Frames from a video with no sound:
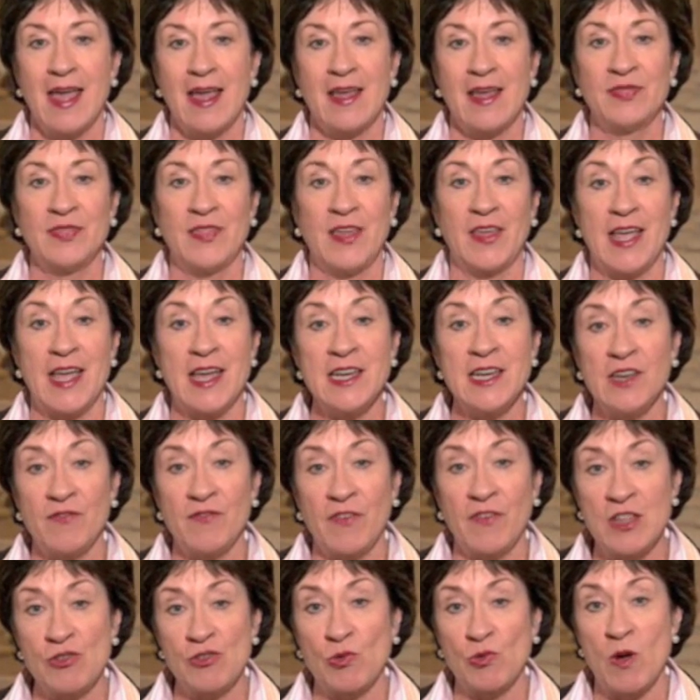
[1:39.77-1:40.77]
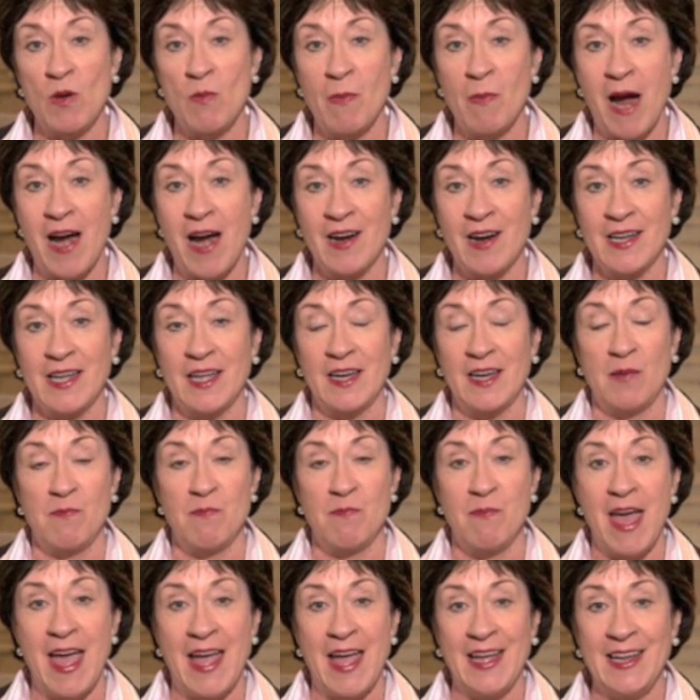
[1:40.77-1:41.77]
In the individual market
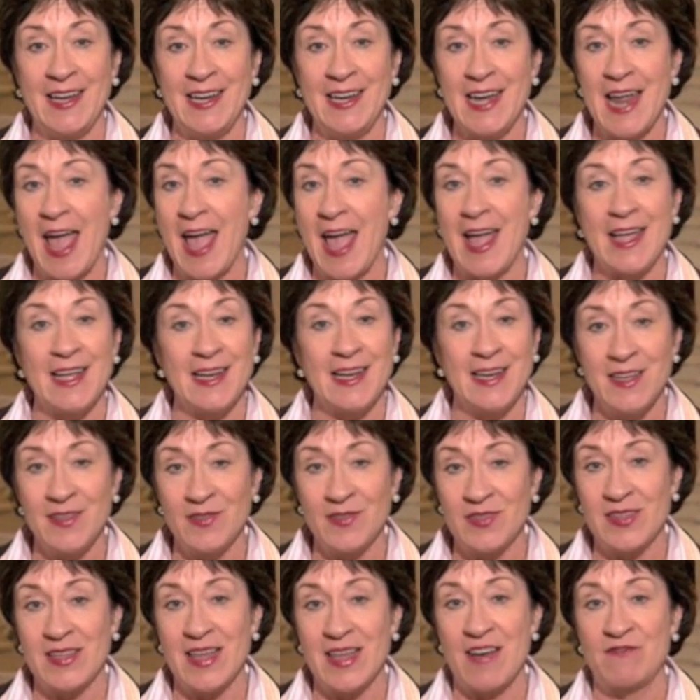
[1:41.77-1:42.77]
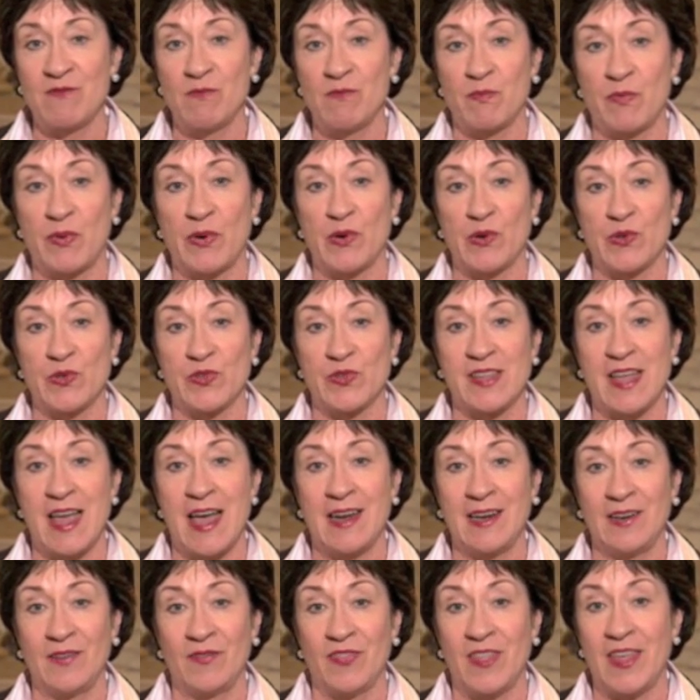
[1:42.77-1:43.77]
in Maine,
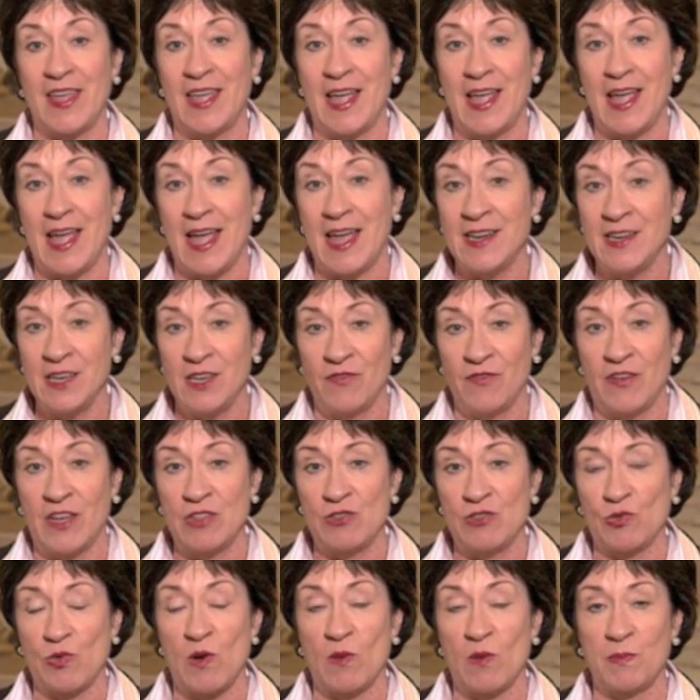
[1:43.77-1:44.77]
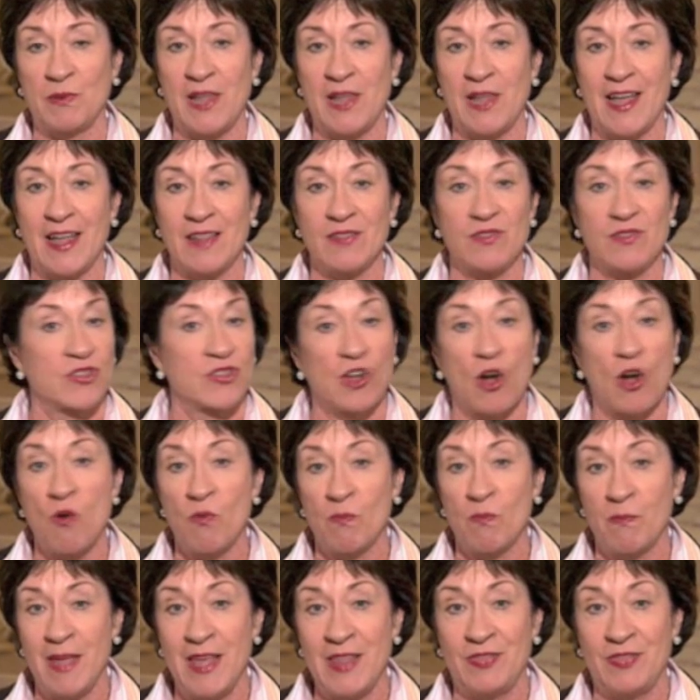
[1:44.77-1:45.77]
87% of the individual plans
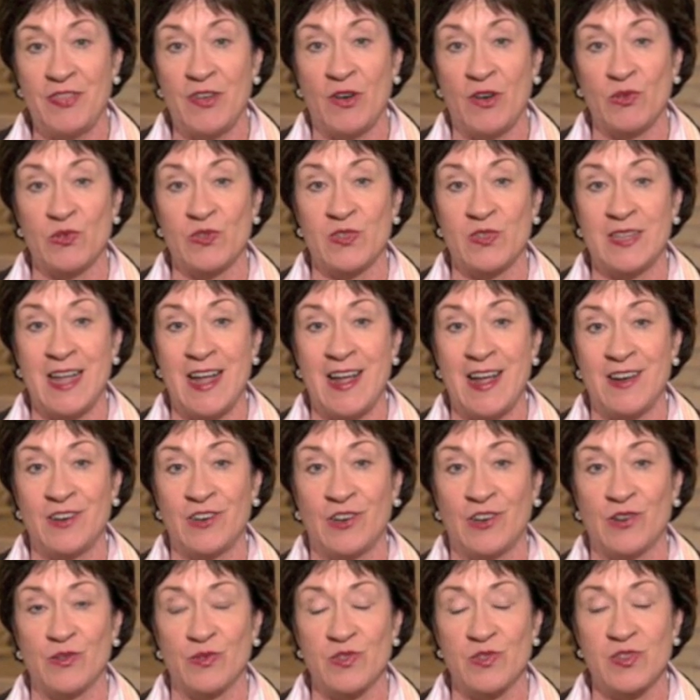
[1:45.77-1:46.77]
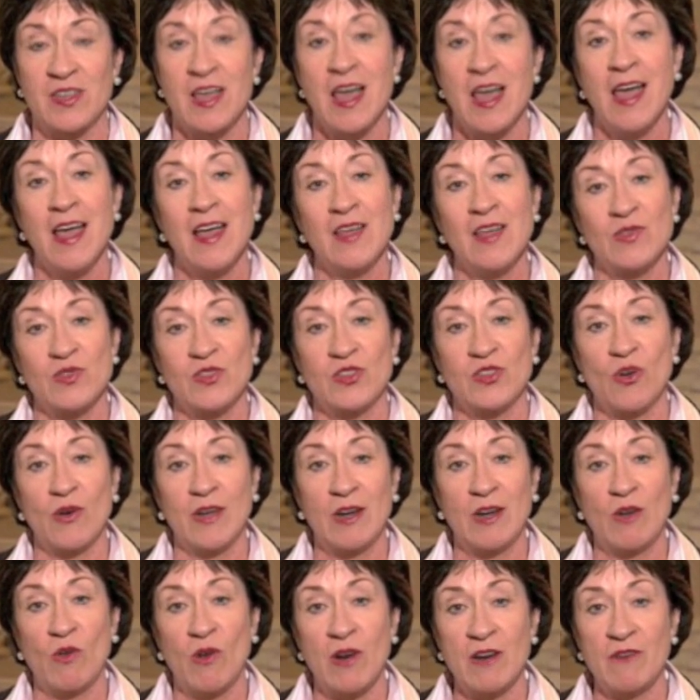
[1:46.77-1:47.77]
don't meet those standards.
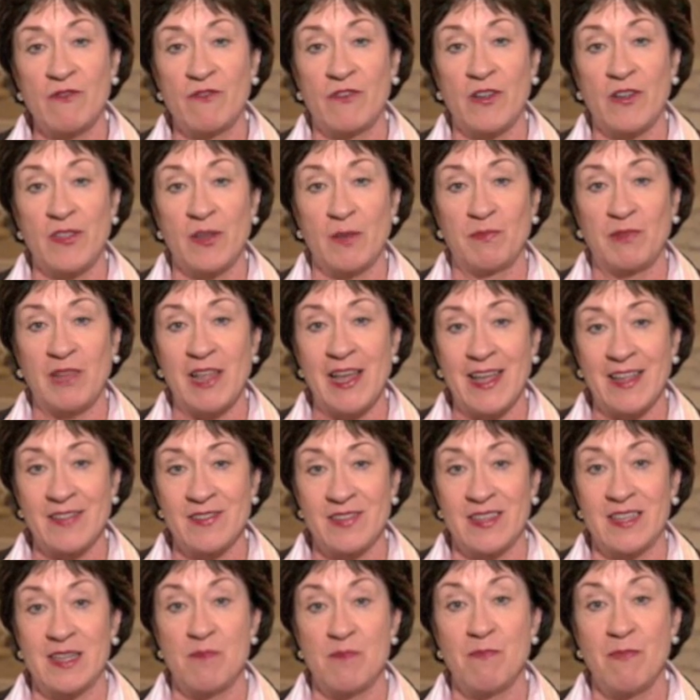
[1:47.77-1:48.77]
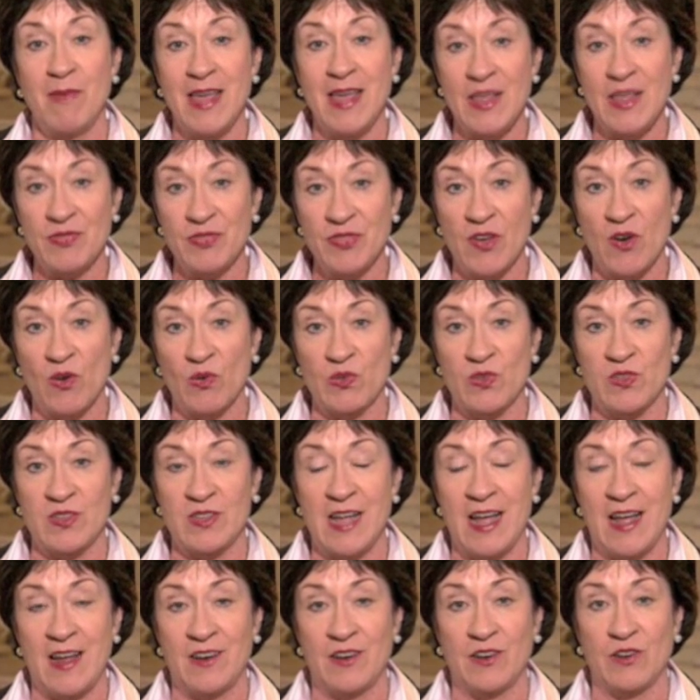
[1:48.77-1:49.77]
So in order for the plans to meet those
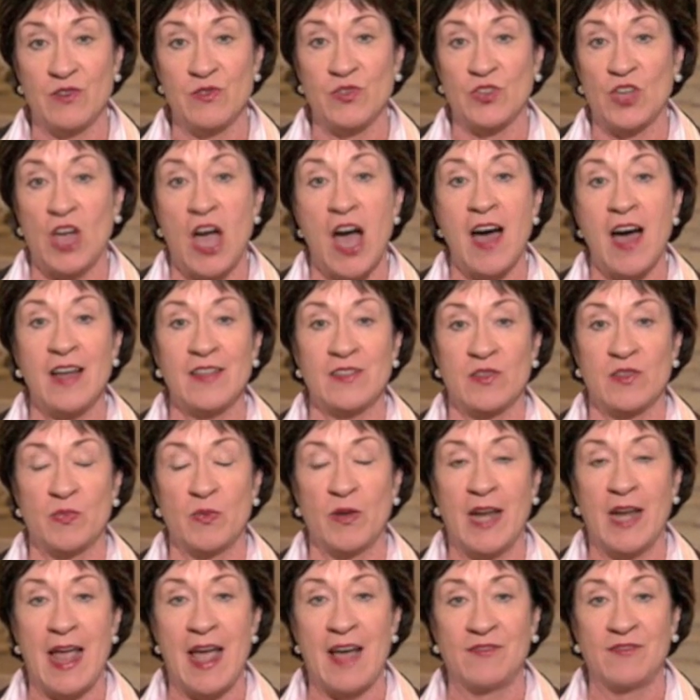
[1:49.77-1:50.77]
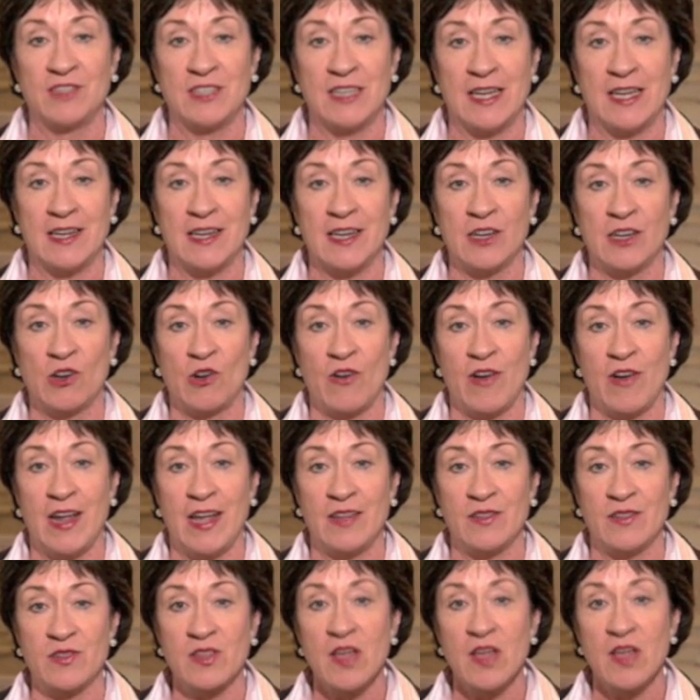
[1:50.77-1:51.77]
standards, costs would have to
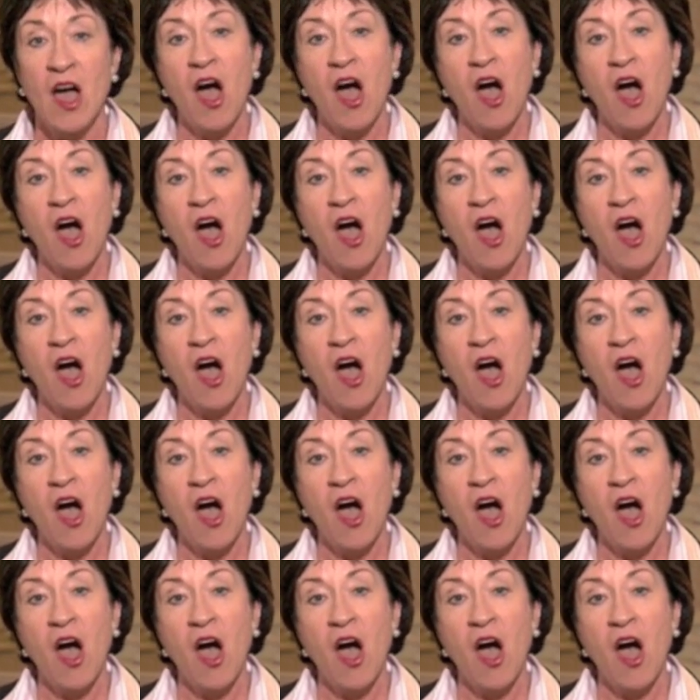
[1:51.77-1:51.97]
increase.